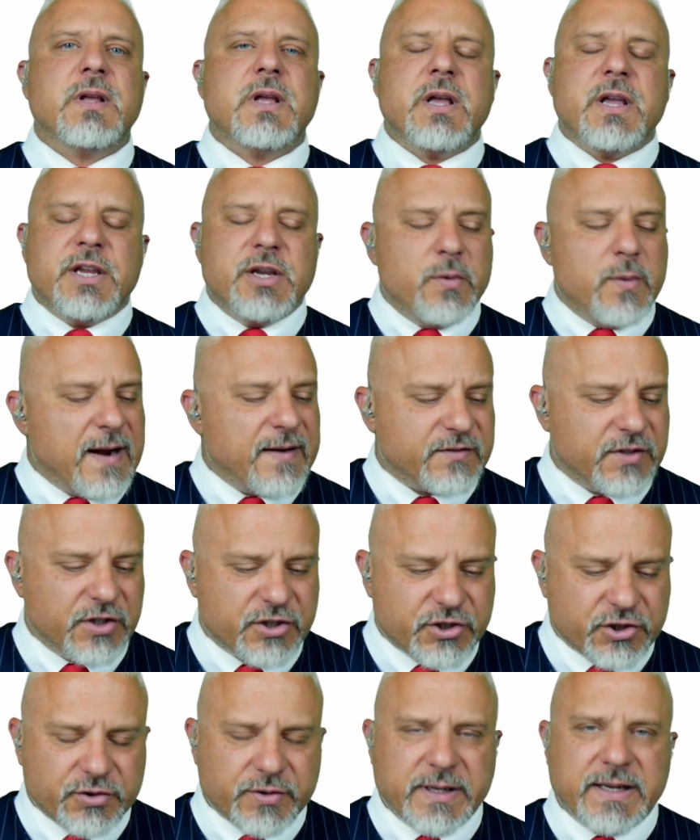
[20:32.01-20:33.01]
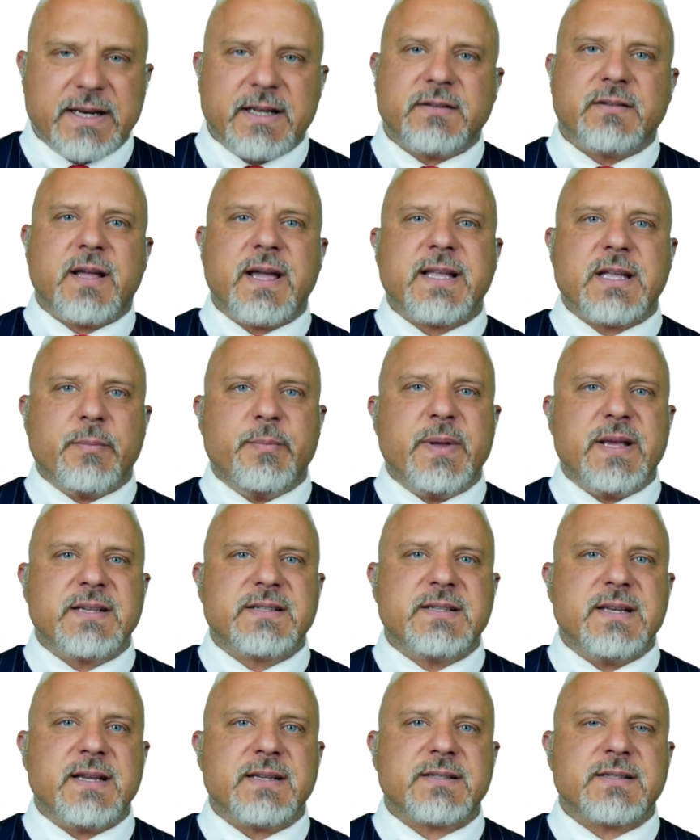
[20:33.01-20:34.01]
You have to treat it like a
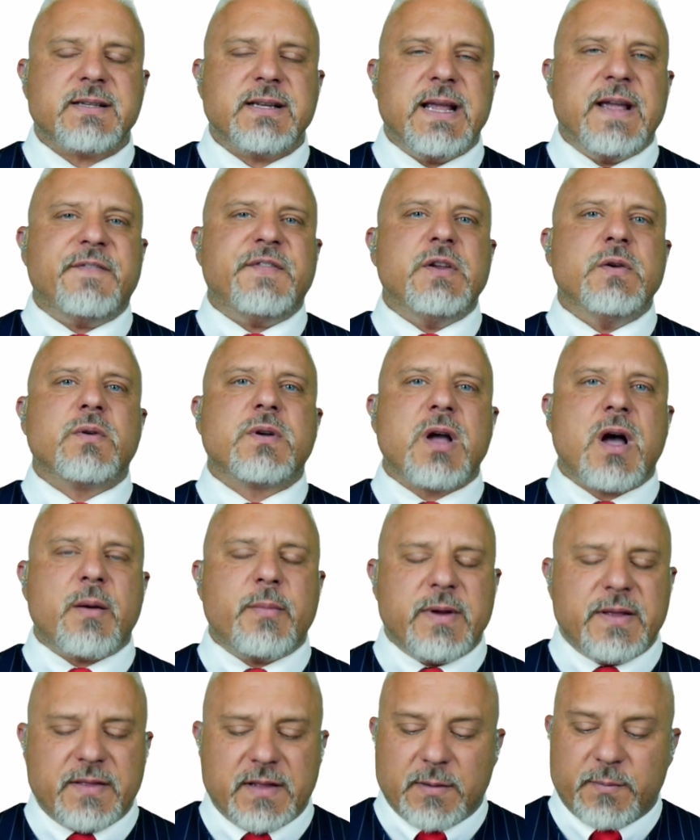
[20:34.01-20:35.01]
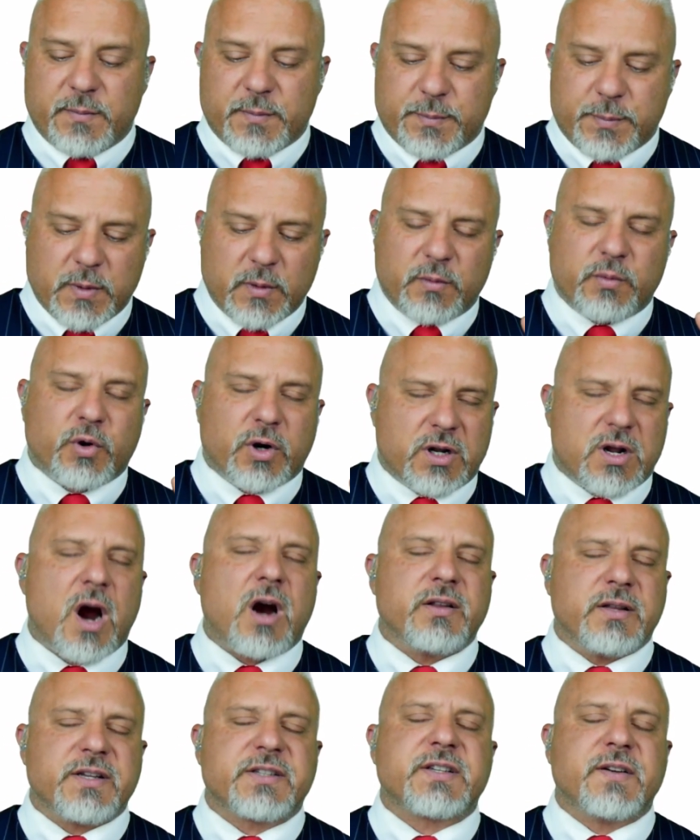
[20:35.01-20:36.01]
business. If you come in,
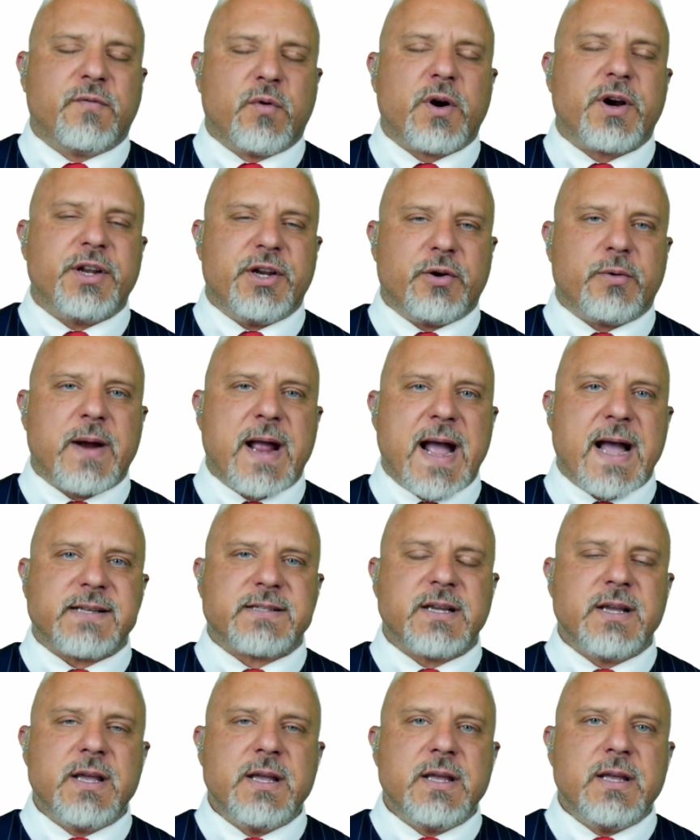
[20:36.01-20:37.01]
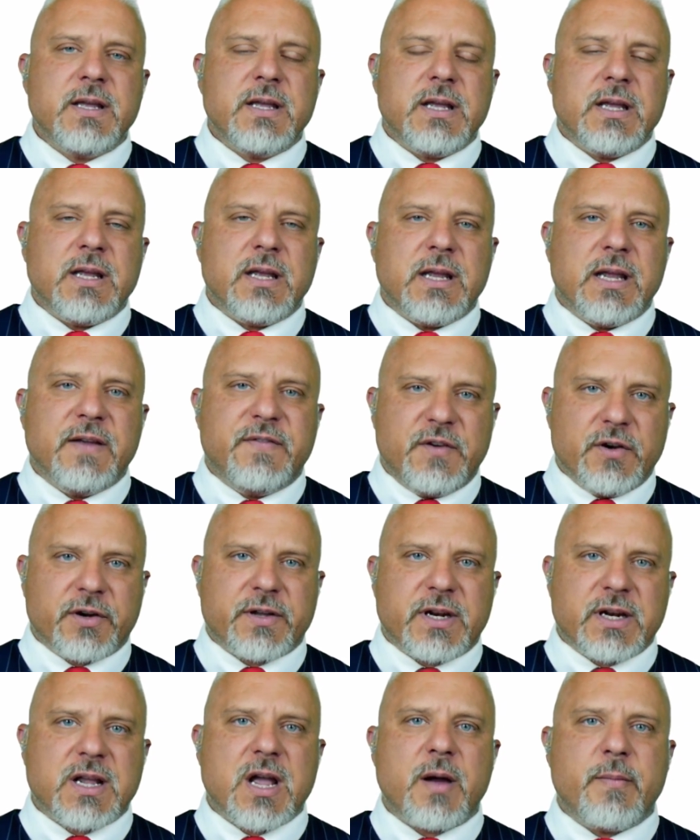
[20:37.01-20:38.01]
regardless of where you're at, if you're going
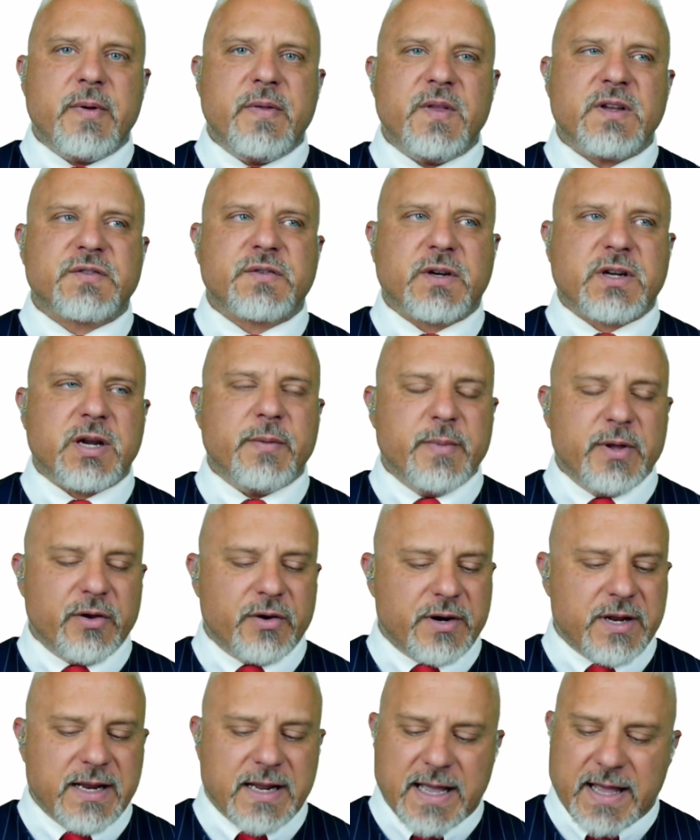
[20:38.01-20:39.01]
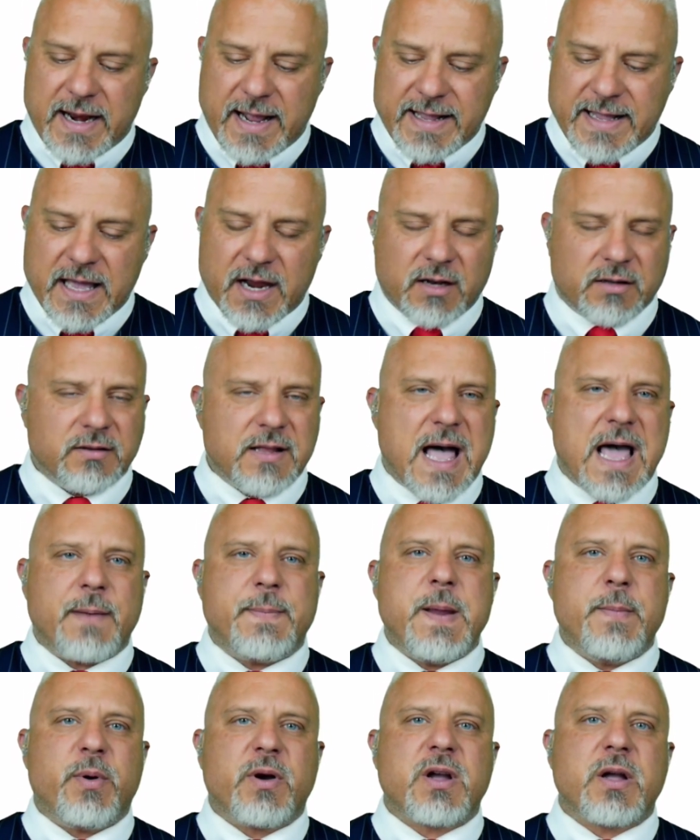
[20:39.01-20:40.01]
to come in this for community, and again, a lot of
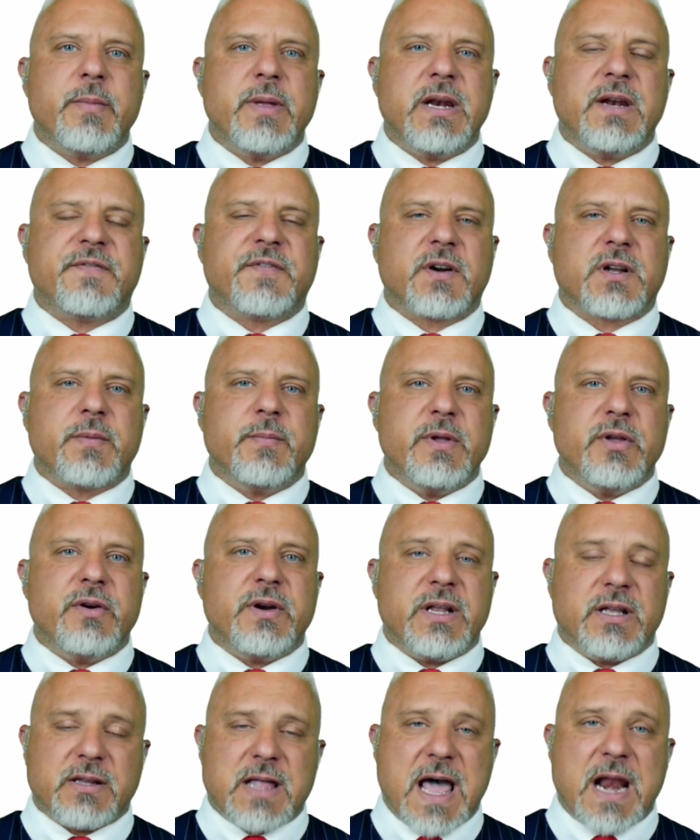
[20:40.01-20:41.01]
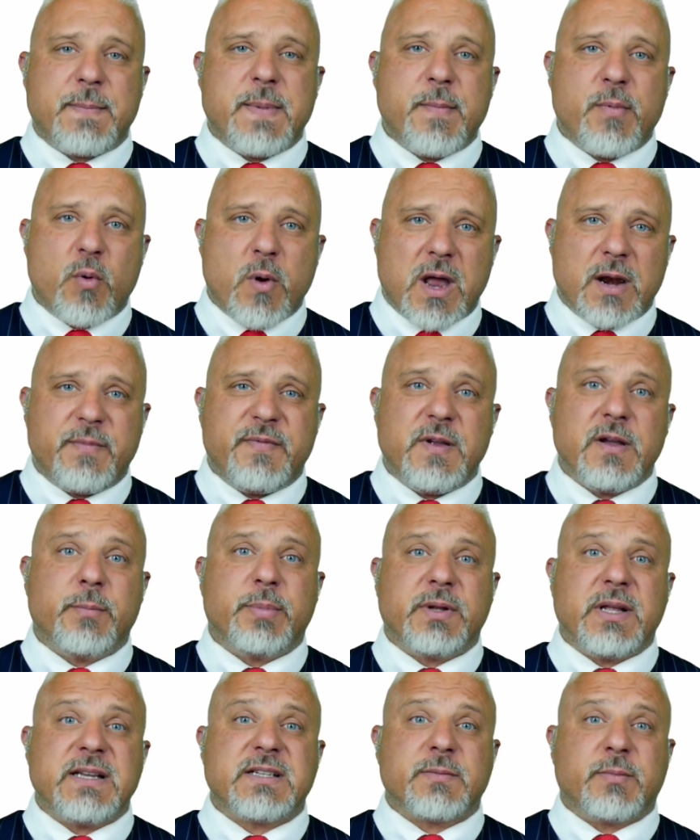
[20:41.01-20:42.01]
people come in it for community. A lot of people want to feel a
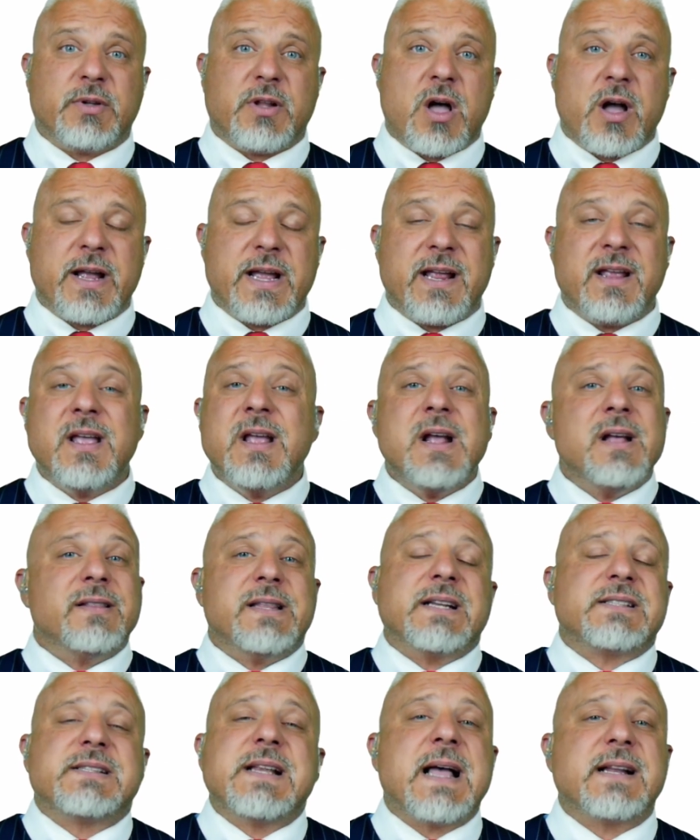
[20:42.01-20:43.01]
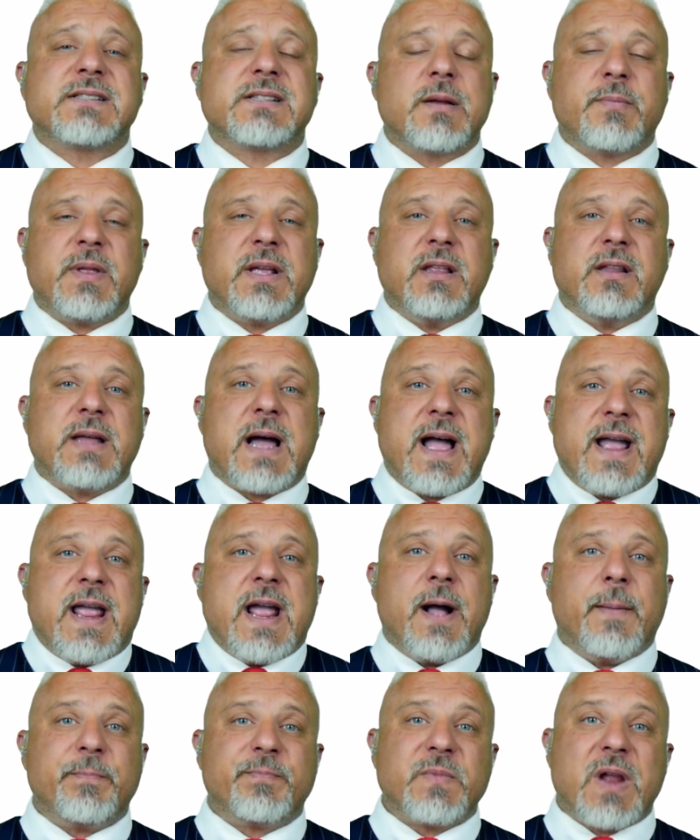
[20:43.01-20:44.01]
place of belonging. That's not something that I
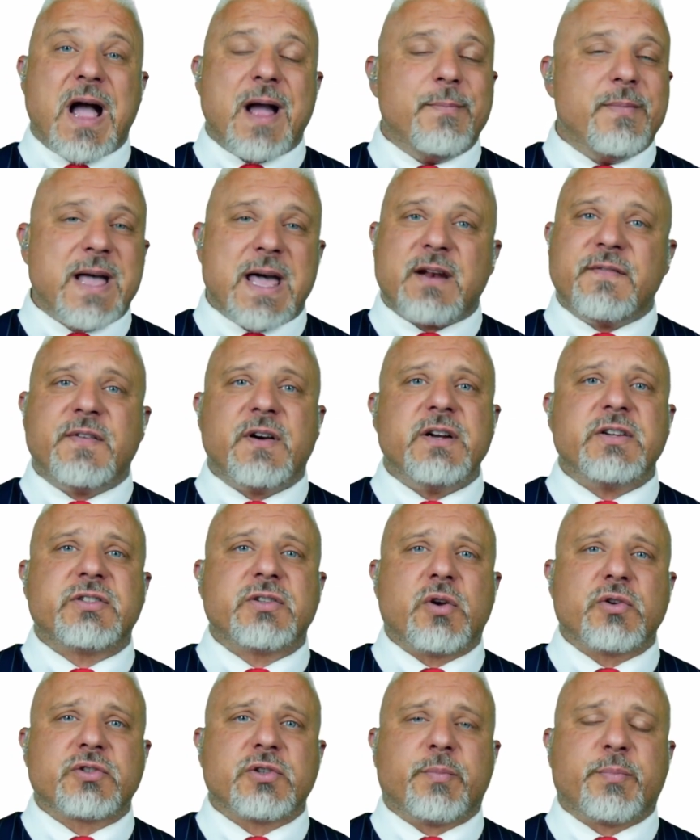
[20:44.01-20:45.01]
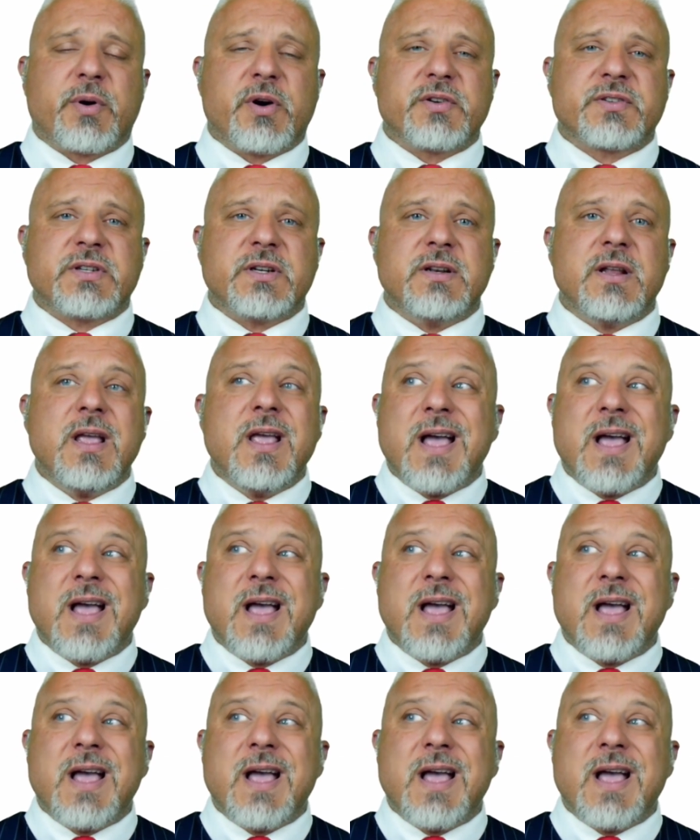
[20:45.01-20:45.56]
am. I'm not a very social person.